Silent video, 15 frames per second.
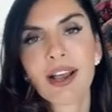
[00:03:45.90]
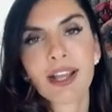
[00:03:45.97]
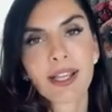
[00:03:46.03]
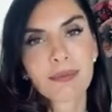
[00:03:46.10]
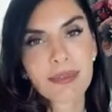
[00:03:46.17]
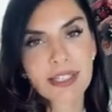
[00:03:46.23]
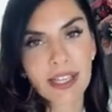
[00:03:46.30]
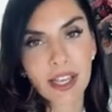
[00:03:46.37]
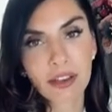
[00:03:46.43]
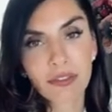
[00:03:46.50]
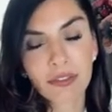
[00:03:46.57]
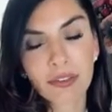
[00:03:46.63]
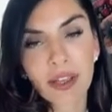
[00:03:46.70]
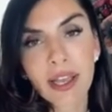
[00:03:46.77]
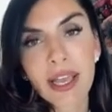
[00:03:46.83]
I am
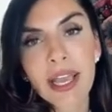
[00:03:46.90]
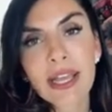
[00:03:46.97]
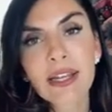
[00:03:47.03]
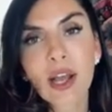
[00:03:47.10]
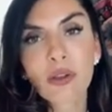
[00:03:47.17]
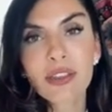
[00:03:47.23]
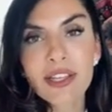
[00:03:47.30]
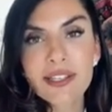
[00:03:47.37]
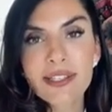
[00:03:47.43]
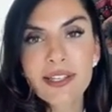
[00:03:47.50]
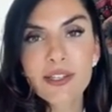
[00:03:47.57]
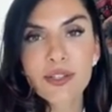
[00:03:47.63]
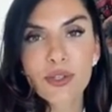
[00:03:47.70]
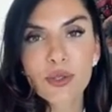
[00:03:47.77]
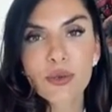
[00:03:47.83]
safe. Now, this
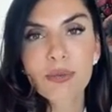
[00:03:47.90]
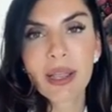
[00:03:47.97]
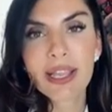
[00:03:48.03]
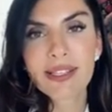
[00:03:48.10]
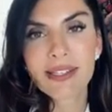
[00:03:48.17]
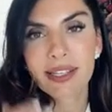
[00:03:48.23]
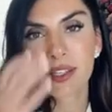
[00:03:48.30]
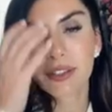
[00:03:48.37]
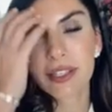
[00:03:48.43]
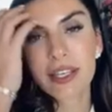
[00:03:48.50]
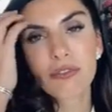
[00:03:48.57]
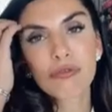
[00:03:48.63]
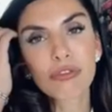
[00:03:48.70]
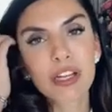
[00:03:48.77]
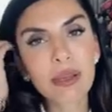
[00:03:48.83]
is you
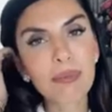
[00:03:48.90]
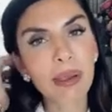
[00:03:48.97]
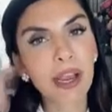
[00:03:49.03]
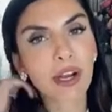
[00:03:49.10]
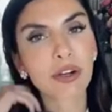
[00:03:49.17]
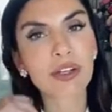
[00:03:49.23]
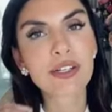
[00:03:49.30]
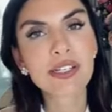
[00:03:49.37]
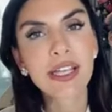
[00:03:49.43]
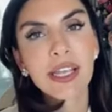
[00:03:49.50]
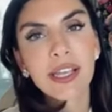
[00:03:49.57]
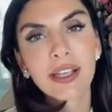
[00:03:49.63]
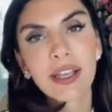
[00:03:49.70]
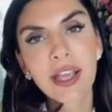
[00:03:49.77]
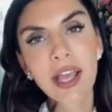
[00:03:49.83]
basically
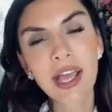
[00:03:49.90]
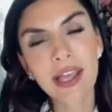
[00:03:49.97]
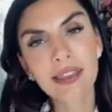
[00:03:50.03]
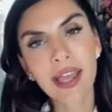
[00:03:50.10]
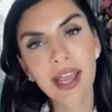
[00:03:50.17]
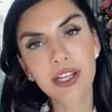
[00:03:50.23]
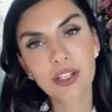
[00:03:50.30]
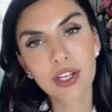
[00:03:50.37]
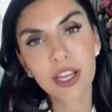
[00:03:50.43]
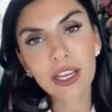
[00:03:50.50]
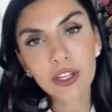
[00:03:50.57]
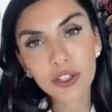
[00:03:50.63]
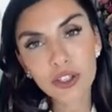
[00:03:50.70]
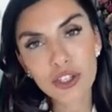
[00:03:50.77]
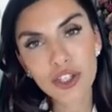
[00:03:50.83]
reparenting that
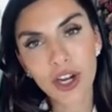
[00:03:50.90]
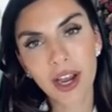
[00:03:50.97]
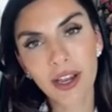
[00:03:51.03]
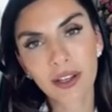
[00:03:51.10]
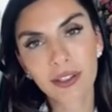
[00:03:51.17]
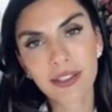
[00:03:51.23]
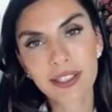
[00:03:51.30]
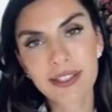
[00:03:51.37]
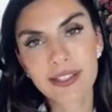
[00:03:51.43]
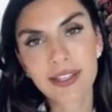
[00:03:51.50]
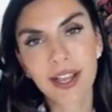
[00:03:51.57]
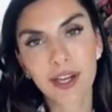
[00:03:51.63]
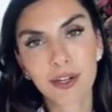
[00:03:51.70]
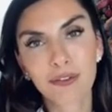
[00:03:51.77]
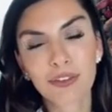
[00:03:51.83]
inner child
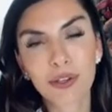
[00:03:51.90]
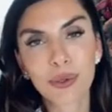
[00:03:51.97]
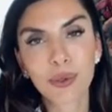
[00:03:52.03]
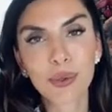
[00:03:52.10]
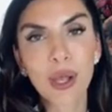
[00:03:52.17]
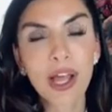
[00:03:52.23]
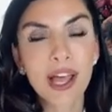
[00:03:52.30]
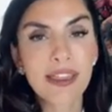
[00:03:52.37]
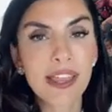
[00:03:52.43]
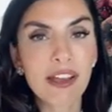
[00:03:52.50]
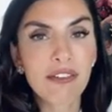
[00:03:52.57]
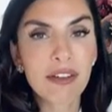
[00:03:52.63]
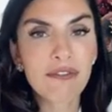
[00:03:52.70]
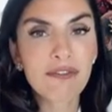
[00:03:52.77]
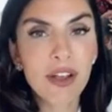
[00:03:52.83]
inside of you
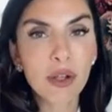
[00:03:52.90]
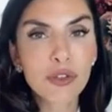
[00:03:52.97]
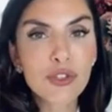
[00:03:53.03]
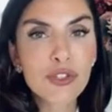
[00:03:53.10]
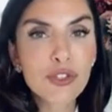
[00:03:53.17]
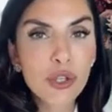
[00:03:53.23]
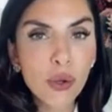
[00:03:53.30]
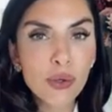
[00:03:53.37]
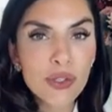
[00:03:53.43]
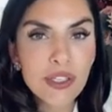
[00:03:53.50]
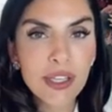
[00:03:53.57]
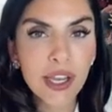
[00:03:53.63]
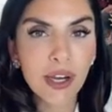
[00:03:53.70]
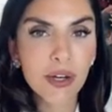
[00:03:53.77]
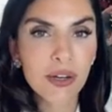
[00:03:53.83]
that felt so
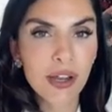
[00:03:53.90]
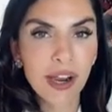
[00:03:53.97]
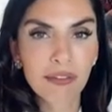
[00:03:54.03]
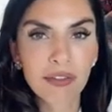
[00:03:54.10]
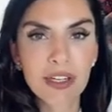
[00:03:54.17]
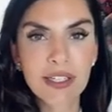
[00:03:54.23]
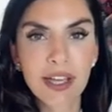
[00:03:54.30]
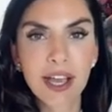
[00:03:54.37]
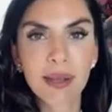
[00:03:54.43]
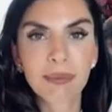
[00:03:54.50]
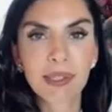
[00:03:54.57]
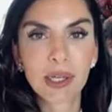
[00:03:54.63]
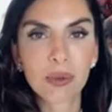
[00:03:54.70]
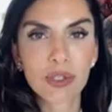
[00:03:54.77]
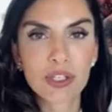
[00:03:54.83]
scared every
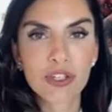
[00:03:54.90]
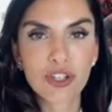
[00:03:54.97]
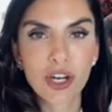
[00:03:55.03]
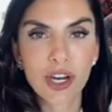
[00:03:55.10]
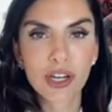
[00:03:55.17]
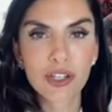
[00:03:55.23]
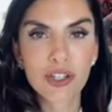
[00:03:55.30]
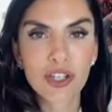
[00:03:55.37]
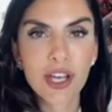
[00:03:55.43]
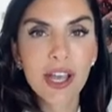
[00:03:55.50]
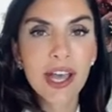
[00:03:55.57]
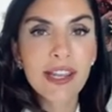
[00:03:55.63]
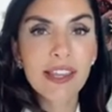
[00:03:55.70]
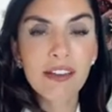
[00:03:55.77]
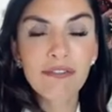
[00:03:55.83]
time there was change,
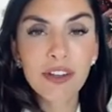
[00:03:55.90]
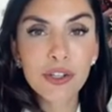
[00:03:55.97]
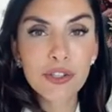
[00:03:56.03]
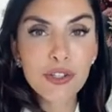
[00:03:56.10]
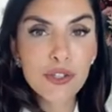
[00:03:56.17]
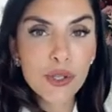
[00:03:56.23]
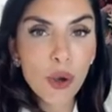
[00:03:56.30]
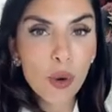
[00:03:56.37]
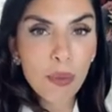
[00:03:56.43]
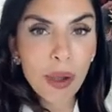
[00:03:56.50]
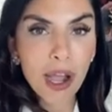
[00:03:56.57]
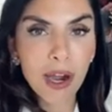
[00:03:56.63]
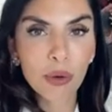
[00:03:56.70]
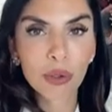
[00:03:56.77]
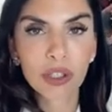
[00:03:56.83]
that felt so
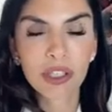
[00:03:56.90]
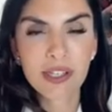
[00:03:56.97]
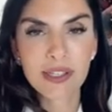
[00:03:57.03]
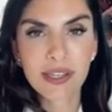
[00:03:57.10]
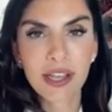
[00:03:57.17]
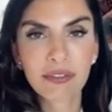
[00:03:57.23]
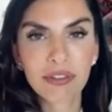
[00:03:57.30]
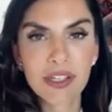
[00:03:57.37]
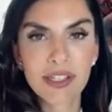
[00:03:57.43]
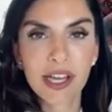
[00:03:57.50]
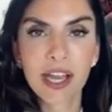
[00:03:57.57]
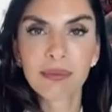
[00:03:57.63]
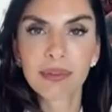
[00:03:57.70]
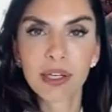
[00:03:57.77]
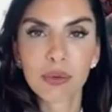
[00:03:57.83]
powerless every
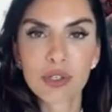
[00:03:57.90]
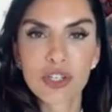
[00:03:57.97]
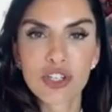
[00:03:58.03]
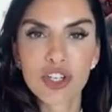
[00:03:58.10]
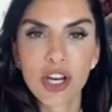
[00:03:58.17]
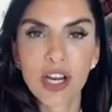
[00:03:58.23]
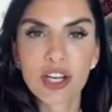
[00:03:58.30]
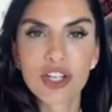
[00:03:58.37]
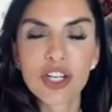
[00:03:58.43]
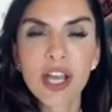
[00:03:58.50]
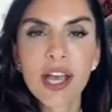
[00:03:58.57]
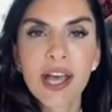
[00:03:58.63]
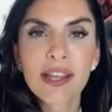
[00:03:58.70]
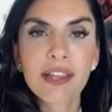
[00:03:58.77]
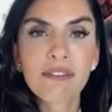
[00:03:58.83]
time there was change,
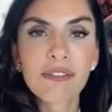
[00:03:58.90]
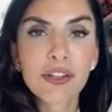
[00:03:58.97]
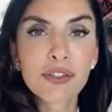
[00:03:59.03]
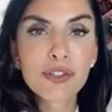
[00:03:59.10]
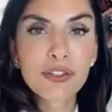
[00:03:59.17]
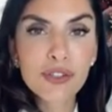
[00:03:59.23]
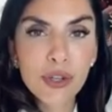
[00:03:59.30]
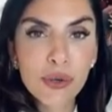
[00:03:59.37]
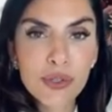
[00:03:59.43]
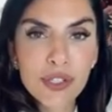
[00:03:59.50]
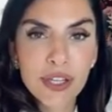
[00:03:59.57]
that felt so